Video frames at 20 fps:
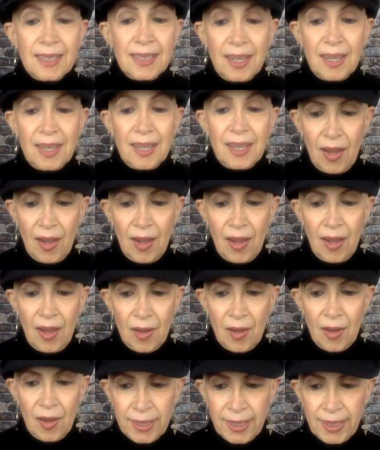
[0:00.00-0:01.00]
uh, we
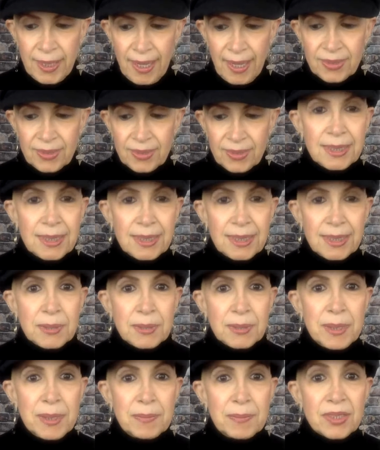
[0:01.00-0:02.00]
have a deep
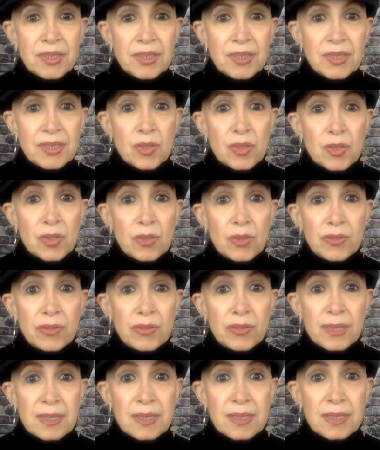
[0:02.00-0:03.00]
commitment to
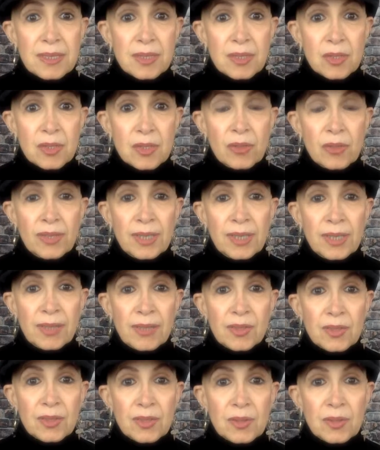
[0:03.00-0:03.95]
service, to serving others.